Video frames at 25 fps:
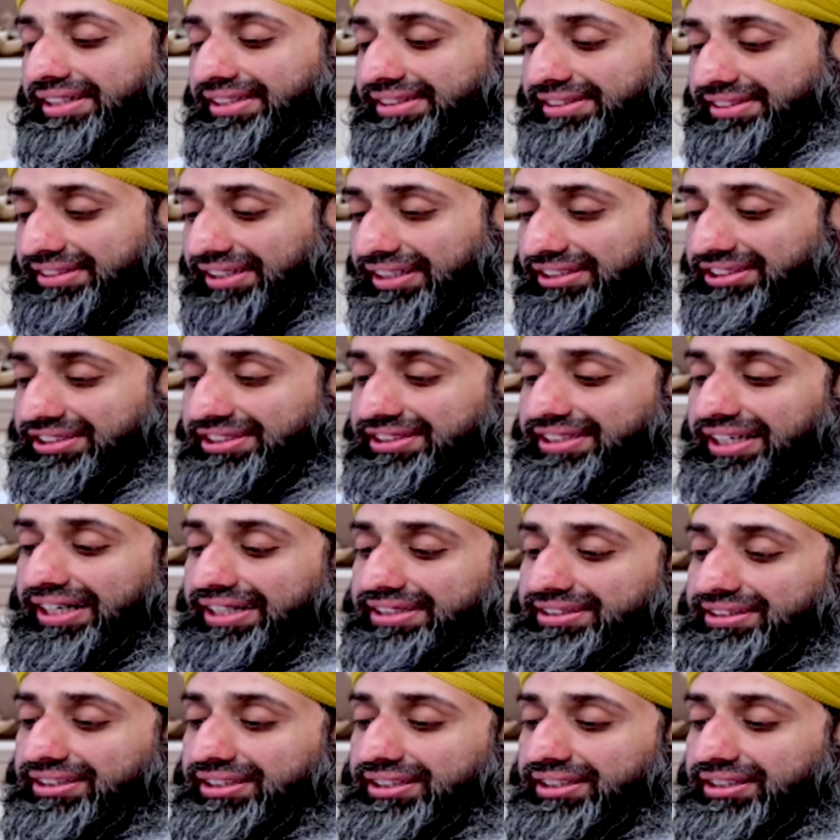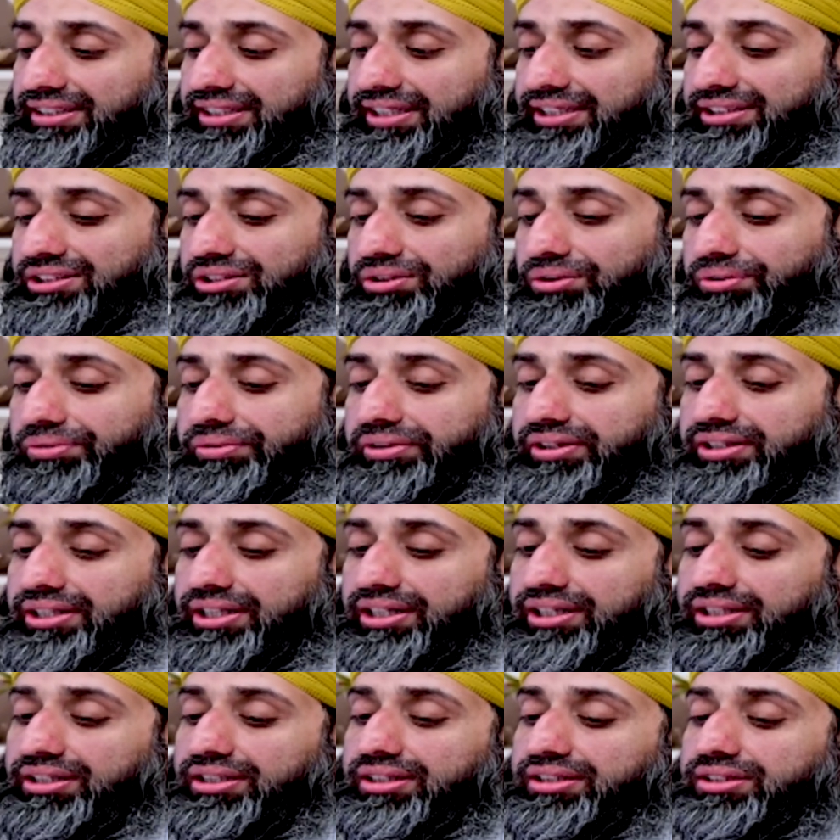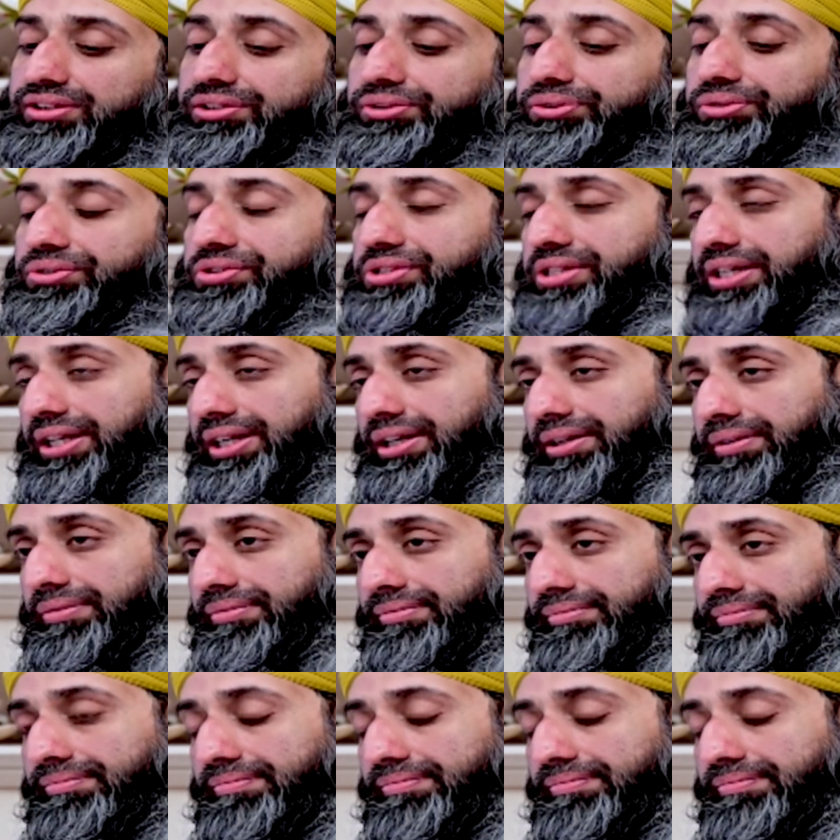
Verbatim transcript: such that there is no return to sin.